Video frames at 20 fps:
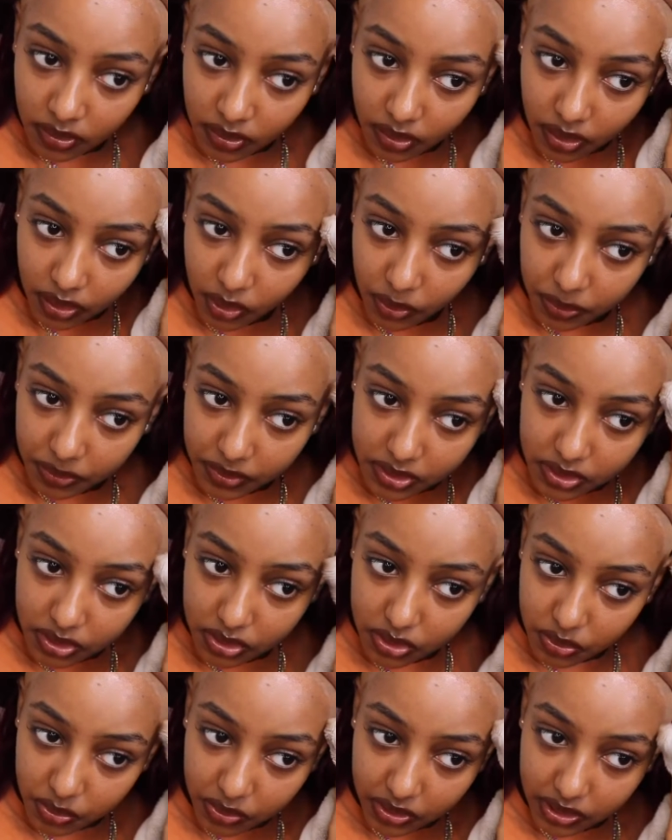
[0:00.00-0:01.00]
I hope this
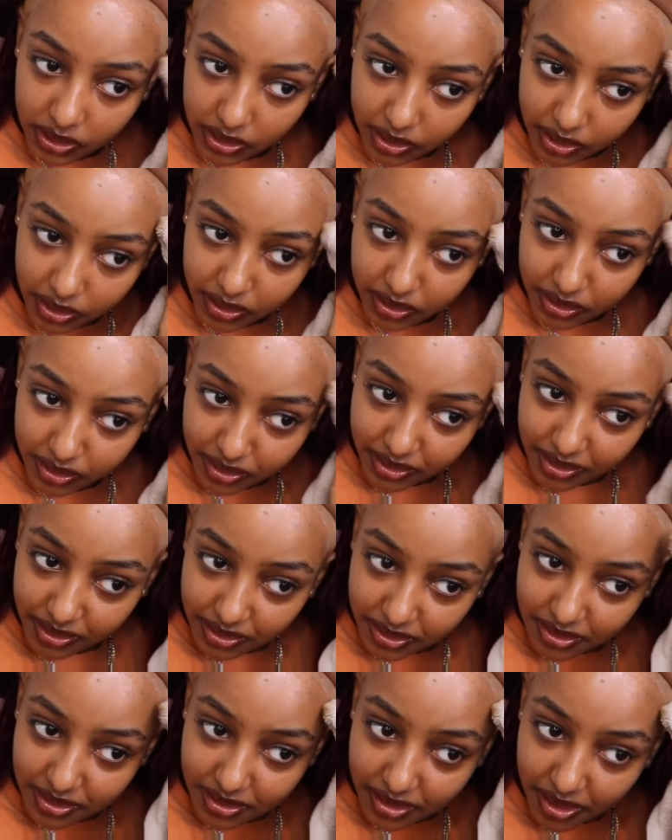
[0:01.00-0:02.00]
looks really good
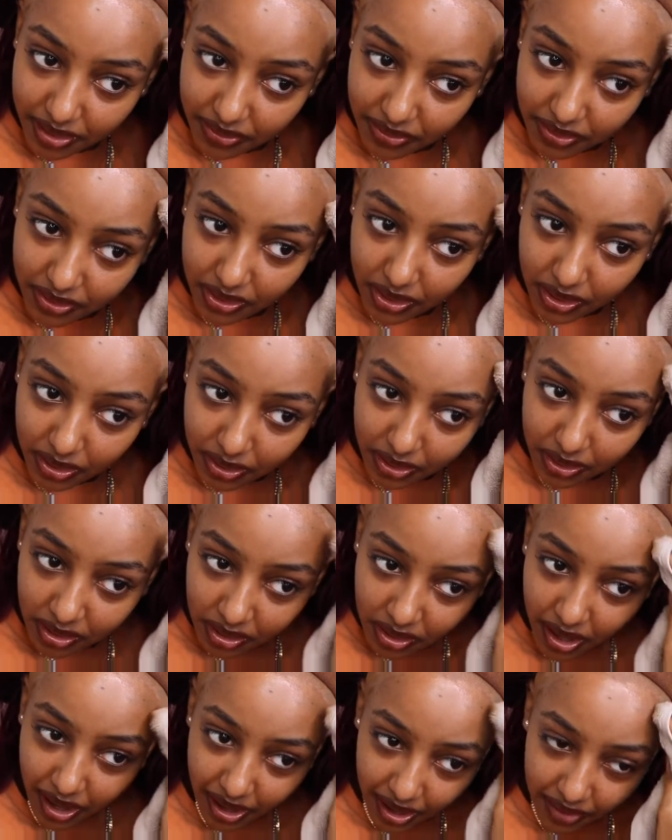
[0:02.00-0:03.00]
because I feel like
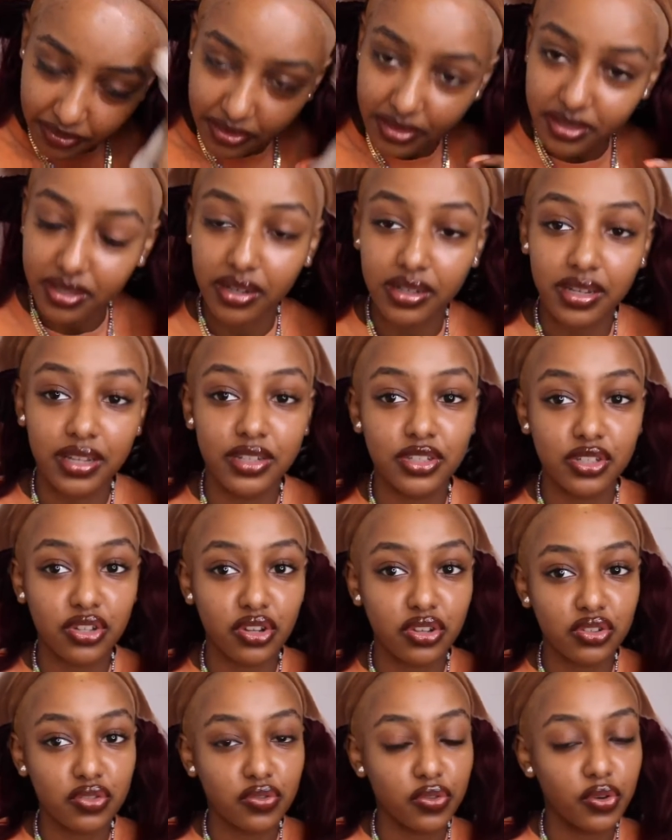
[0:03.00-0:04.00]
I haven't done
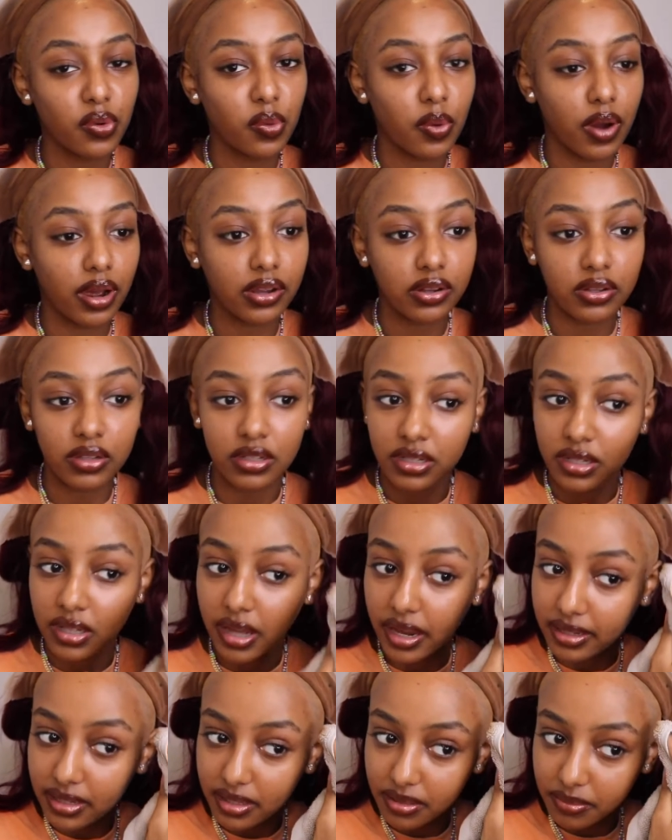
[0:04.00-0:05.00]
installs for a while.
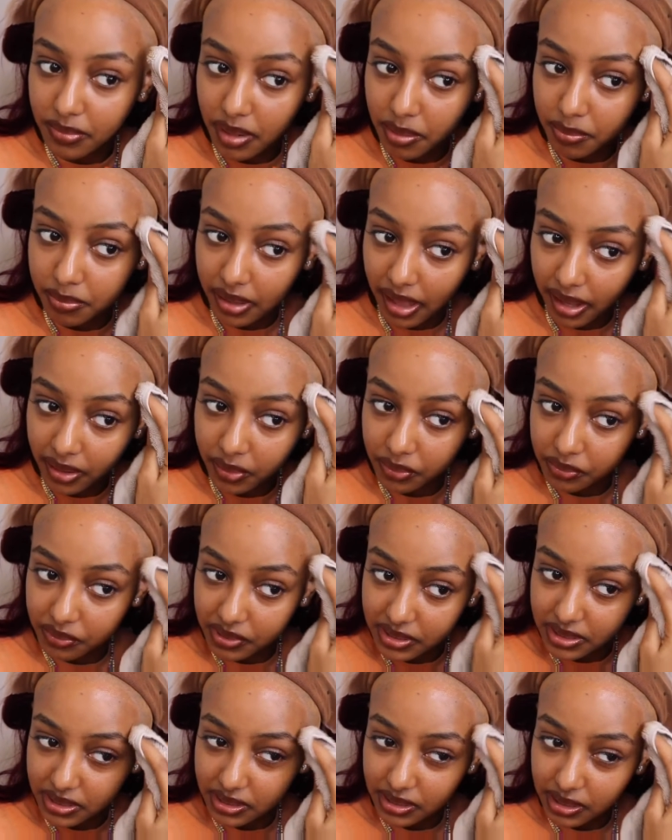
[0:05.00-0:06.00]
I did my black one
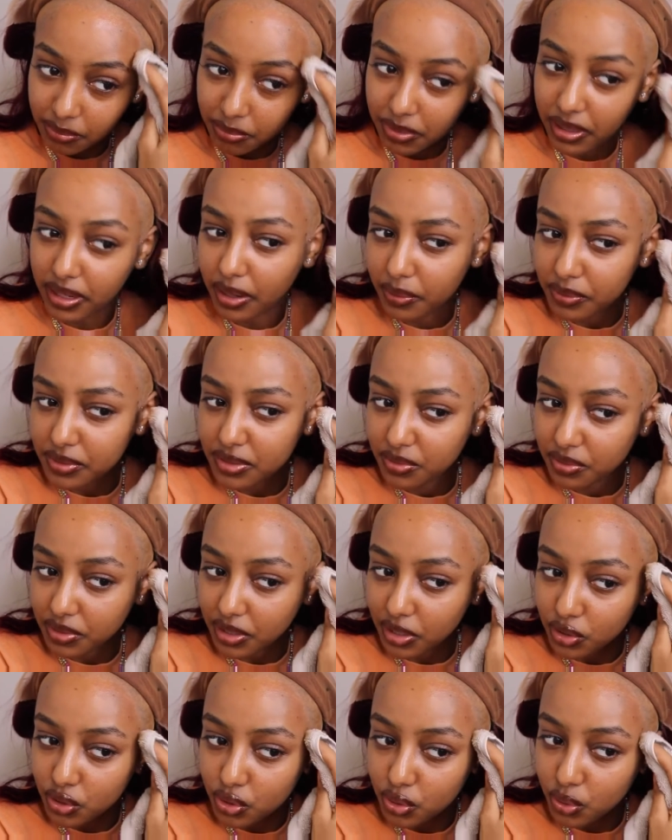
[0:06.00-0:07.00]
recently, but I wasn't
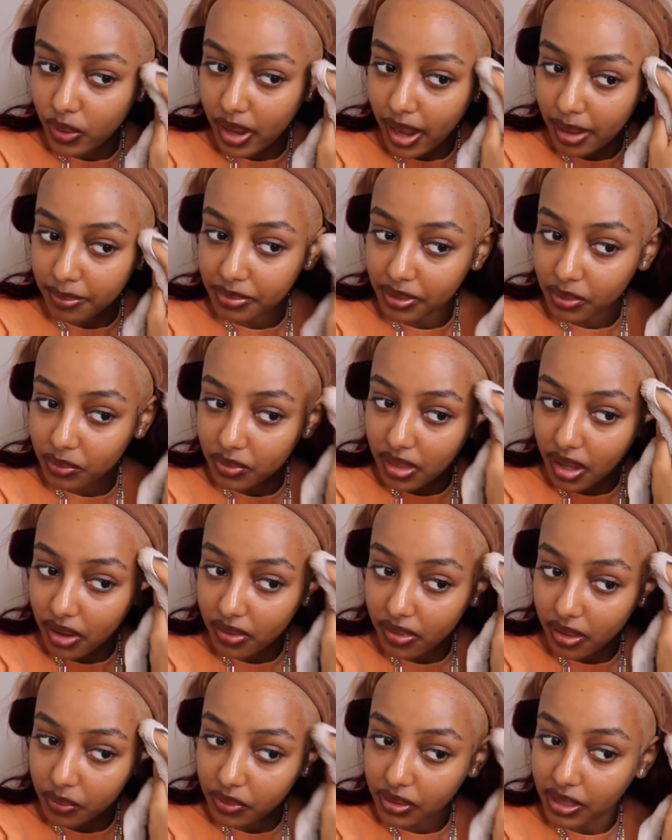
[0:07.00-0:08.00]
really too happy with how
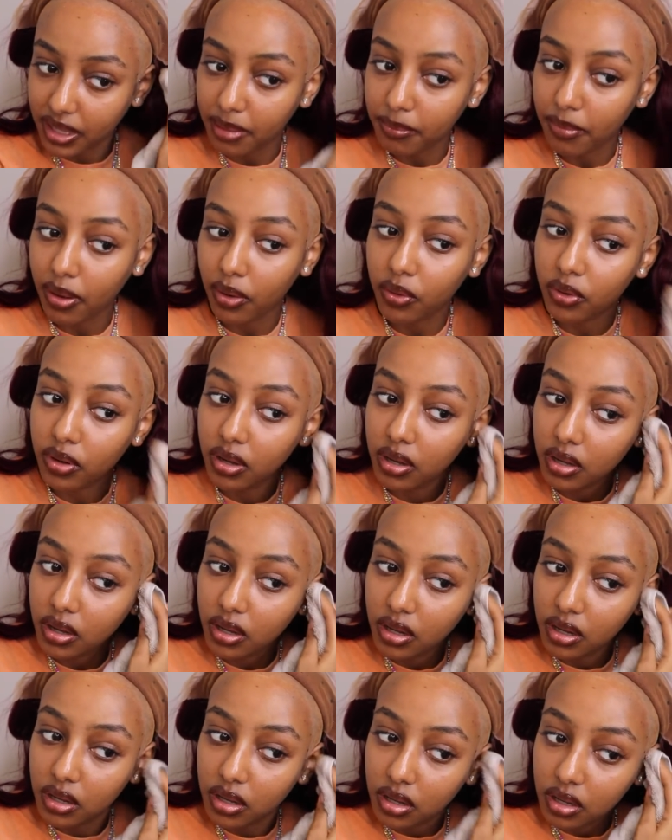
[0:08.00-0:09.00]
that one came out.
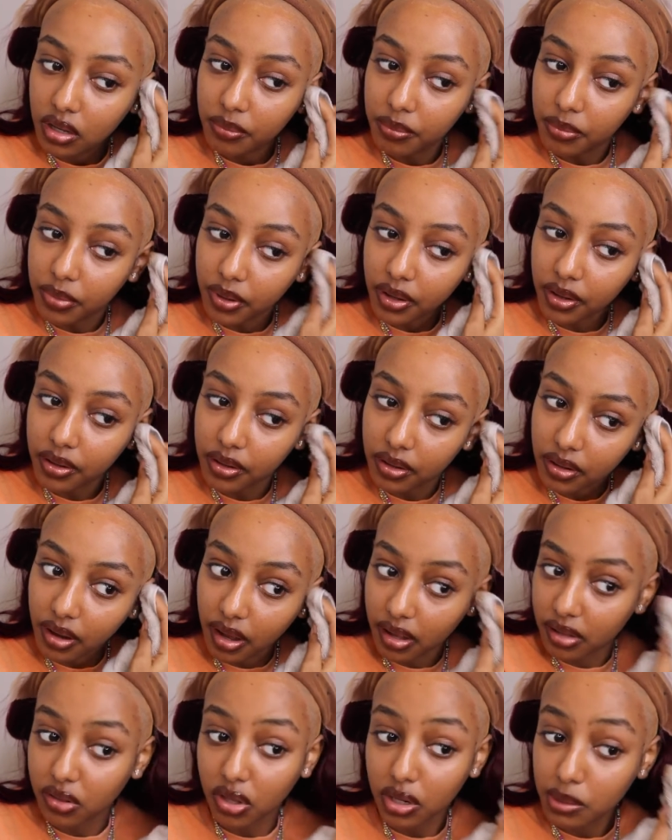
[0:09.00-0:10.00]
But
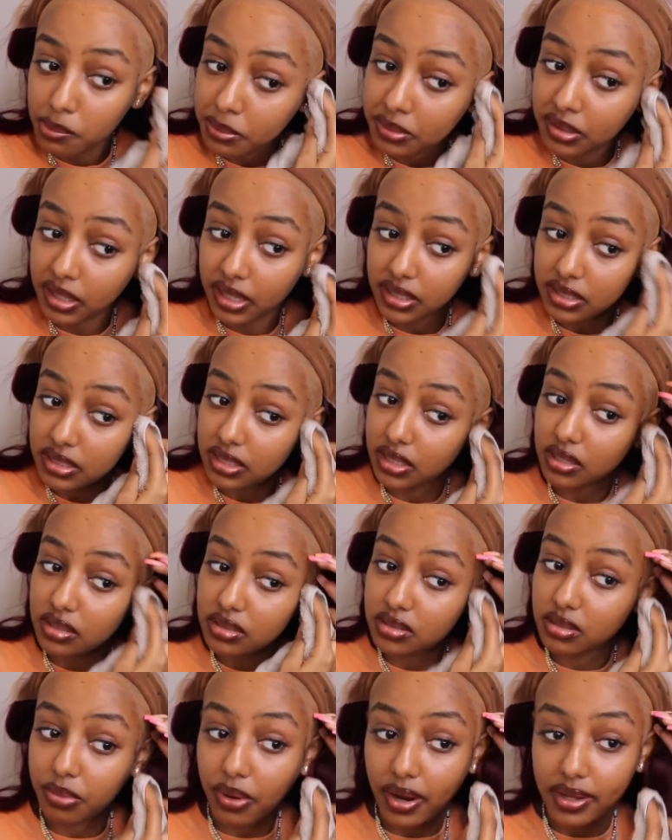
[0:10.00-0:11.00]
a lot of people liked it,
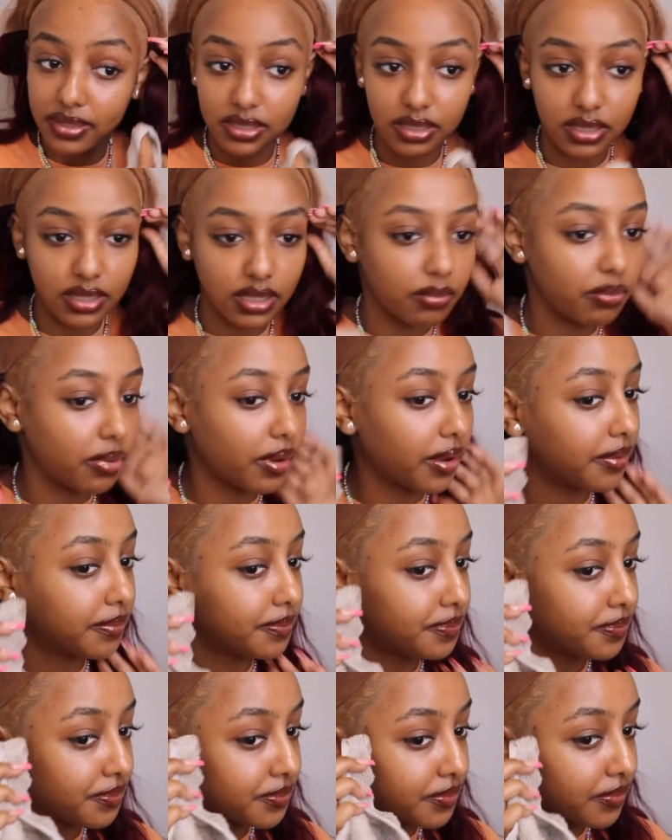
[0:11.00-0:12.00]
surprisingly, but
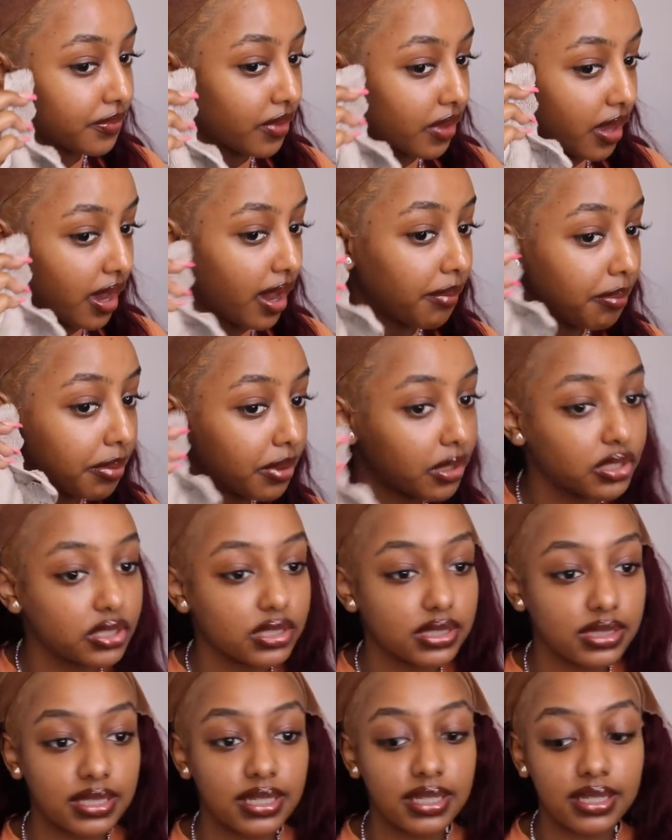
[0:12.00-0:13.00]
I
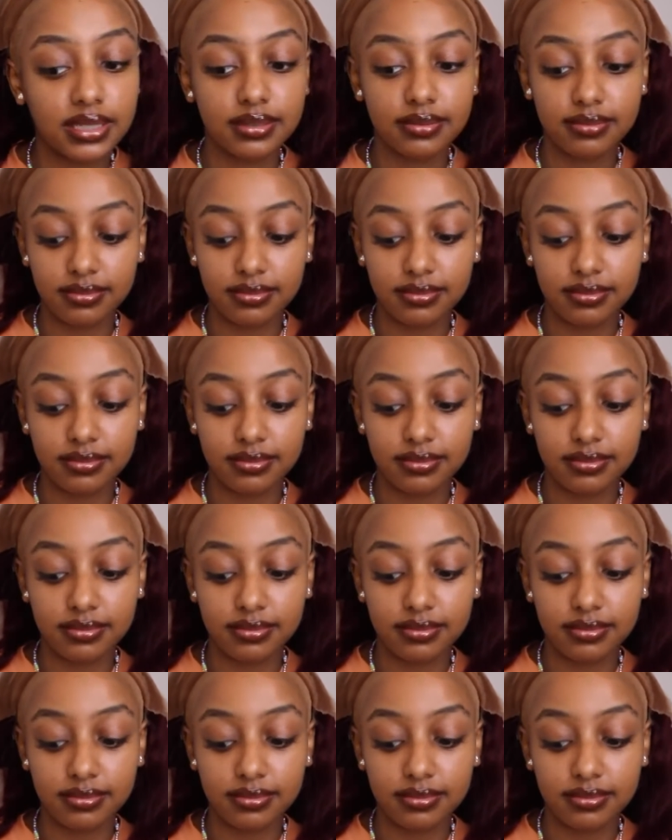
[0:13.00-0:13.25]
personally